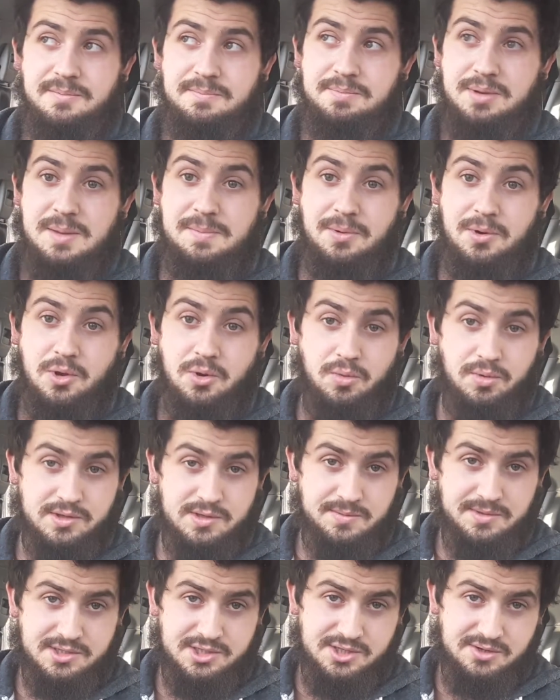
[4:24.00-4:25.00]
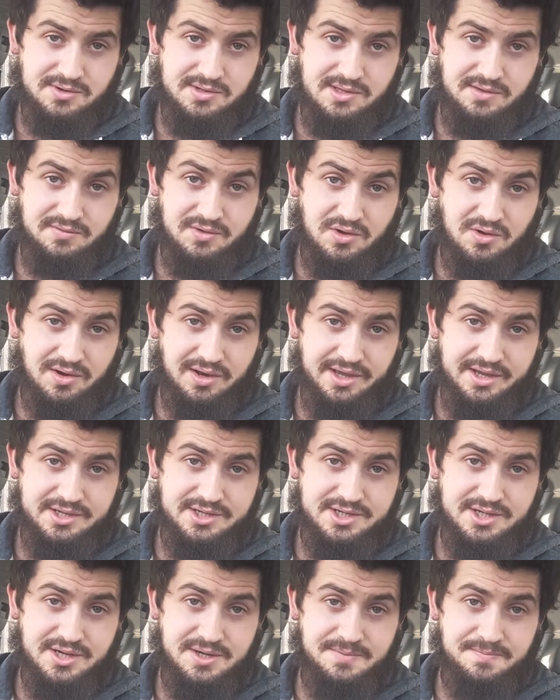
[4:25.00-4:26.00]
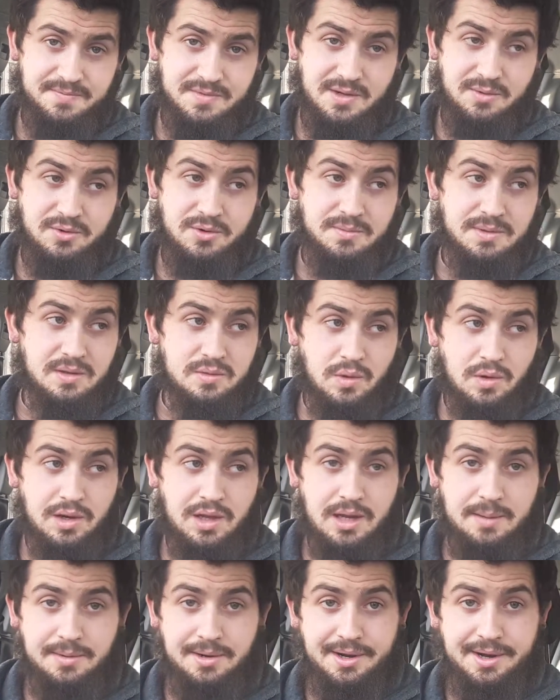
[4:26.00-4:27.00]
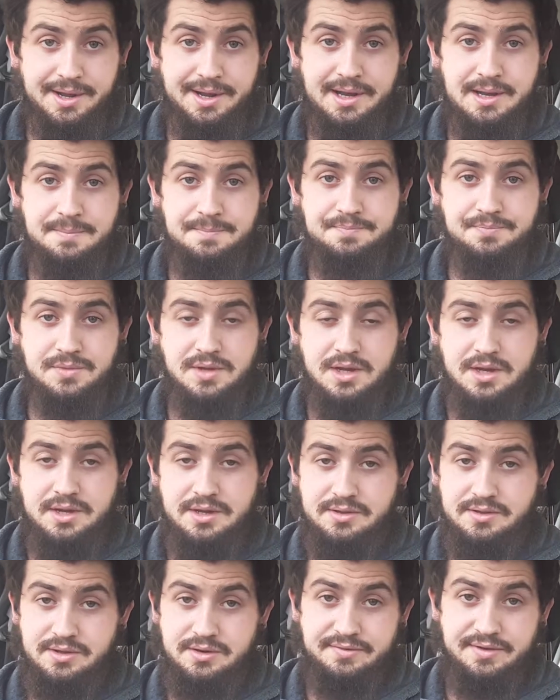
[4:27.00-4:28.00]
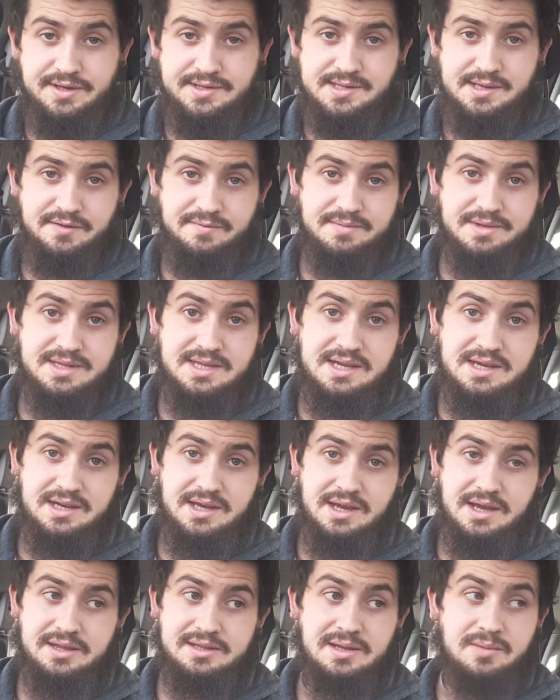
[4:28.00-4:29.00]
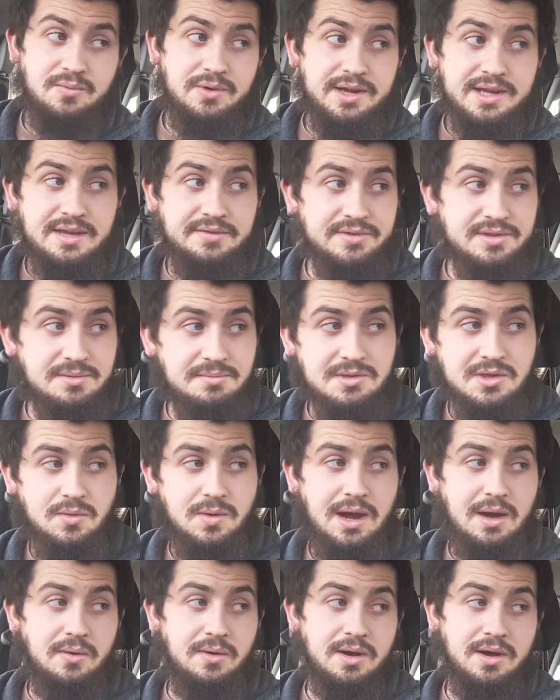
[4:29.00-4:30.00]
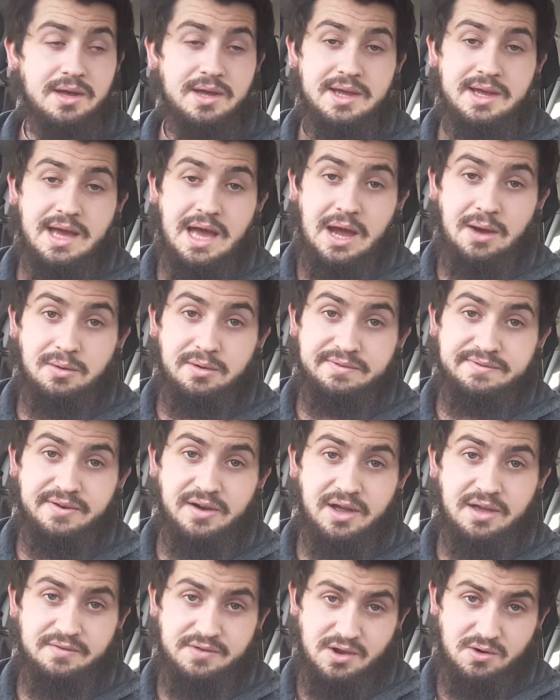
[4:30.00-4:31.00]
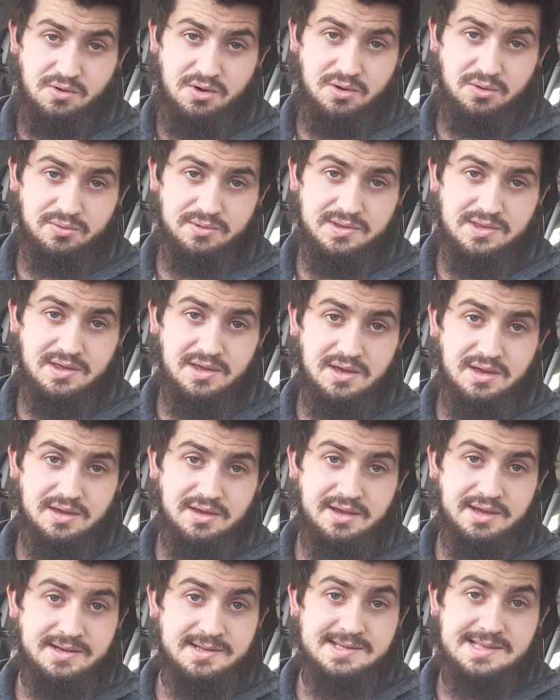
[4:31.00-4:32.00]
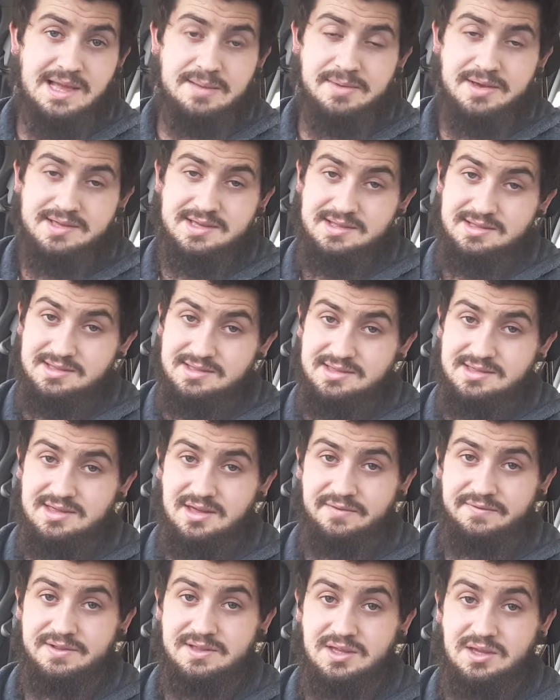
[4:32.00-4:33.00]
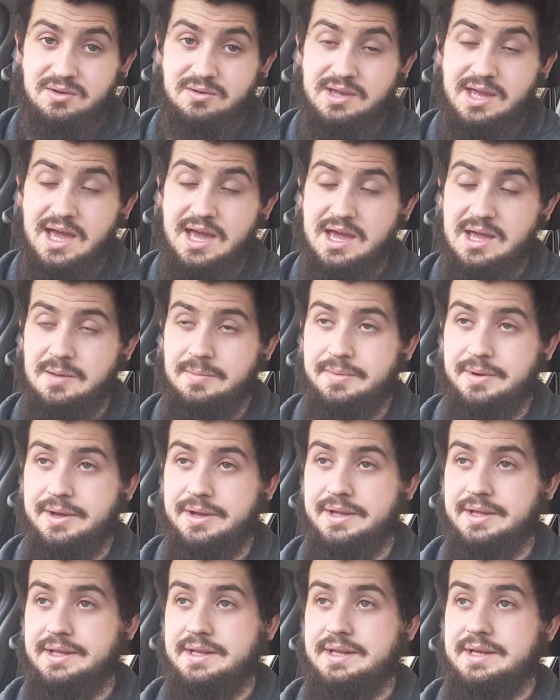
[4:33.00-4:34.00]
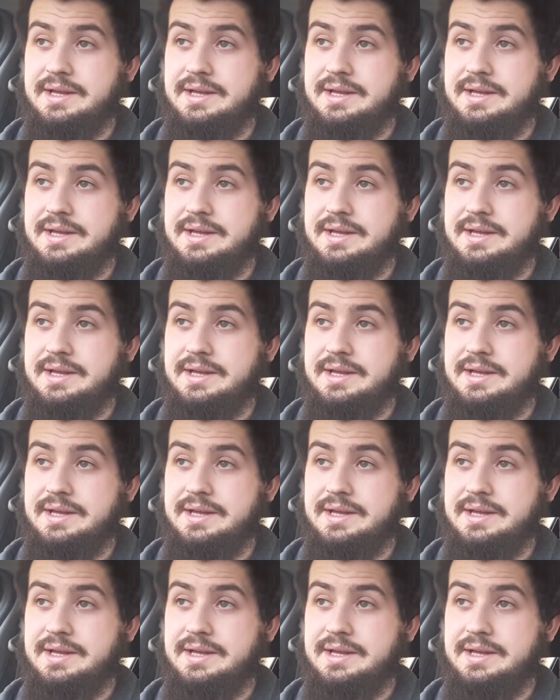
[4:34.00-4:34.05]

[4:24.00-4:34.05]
people who want to be students of knowledge. They want to be Tullab al-Ilm at the University of Medina. And then we're giving them to our 5-year-olds in Islamic centres and stuff in the UK. But